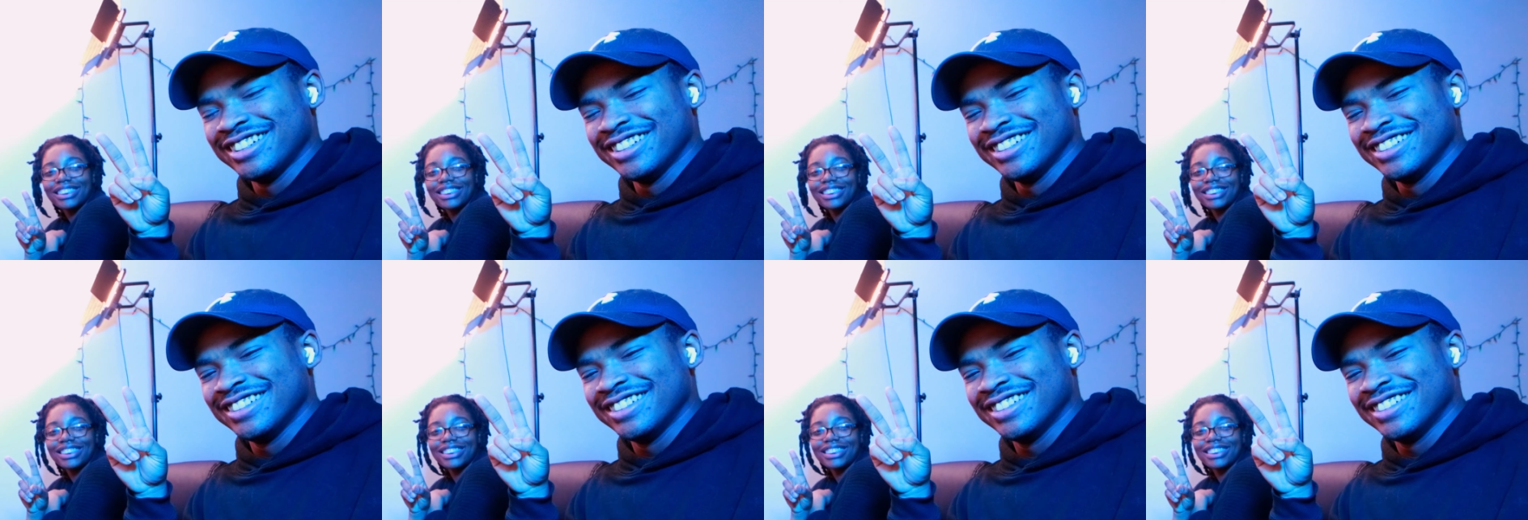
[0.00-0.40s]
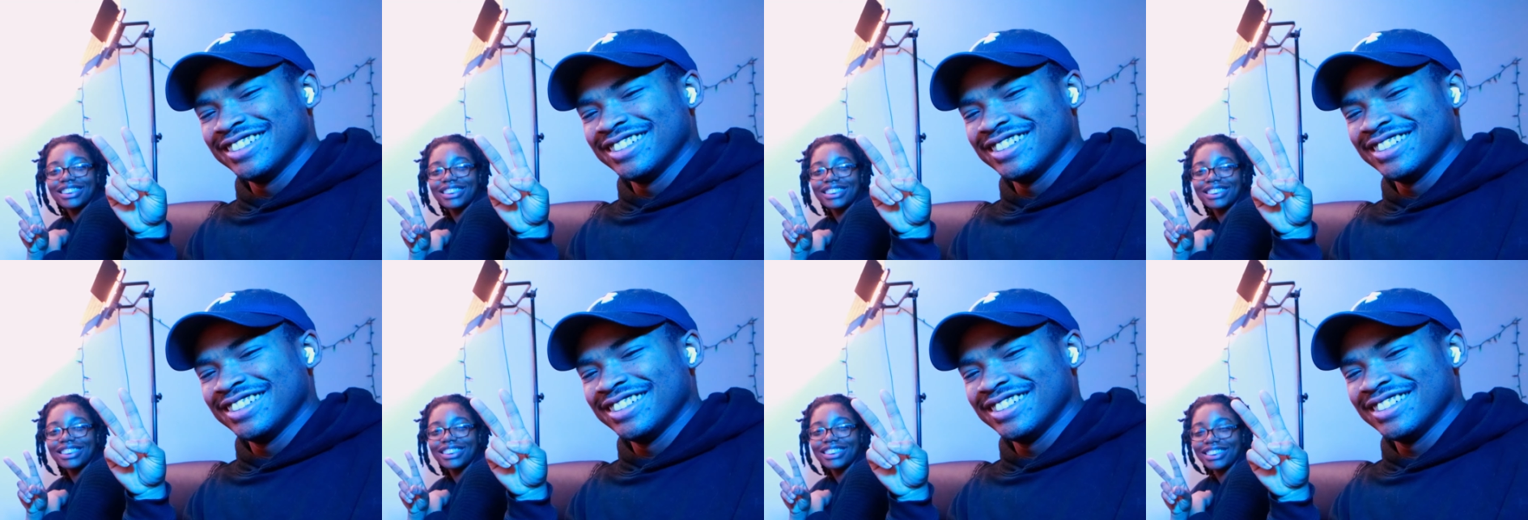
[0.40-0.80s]

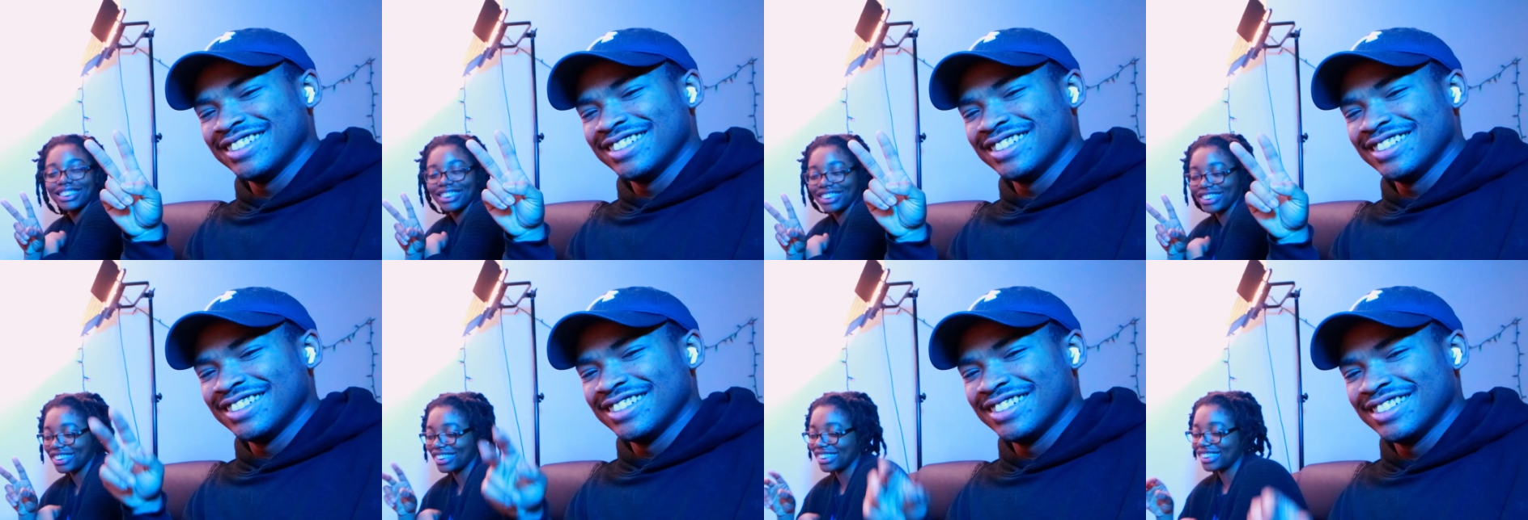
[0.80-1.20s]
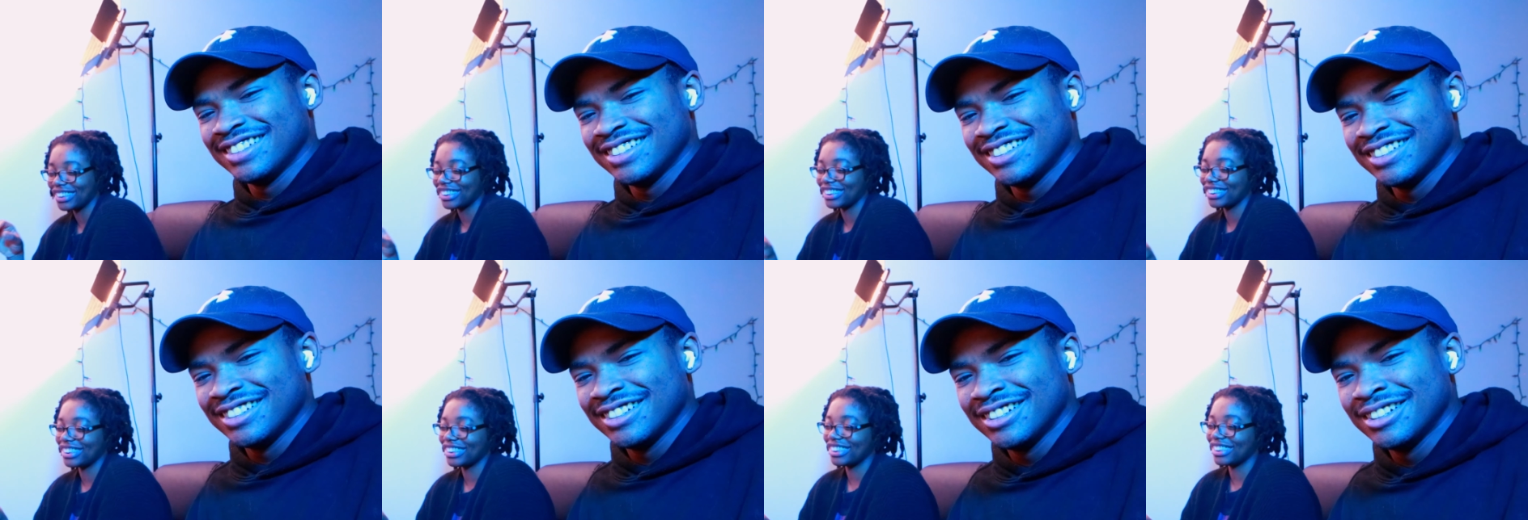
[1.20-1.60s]

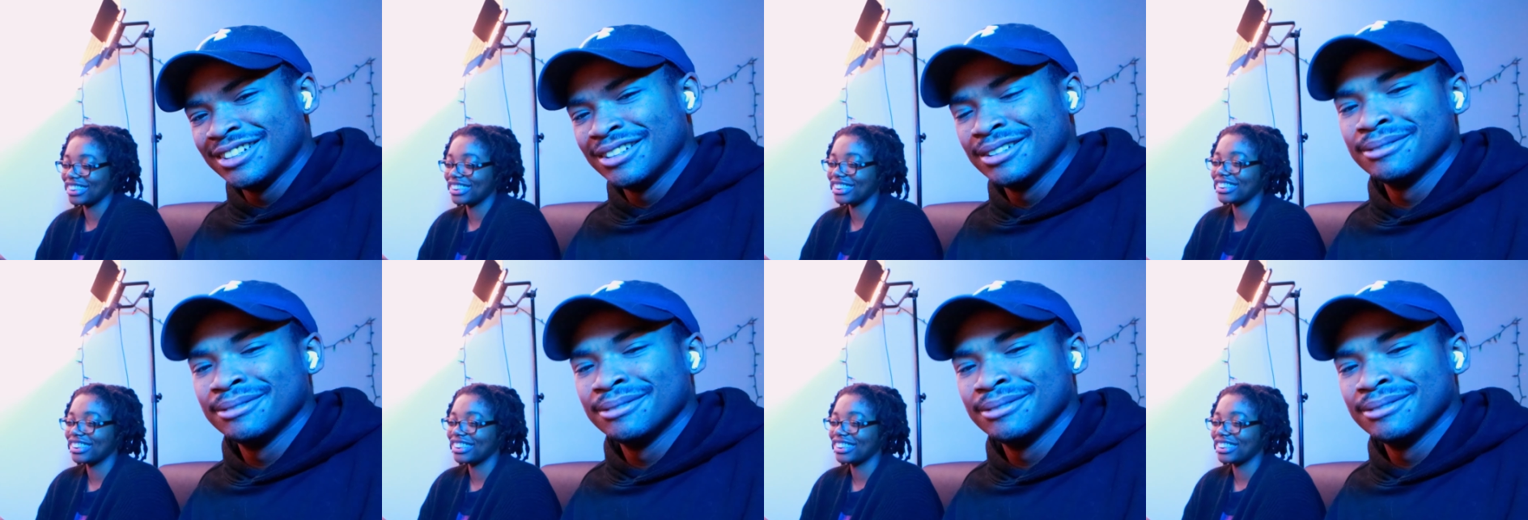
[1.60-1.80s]
[no speech]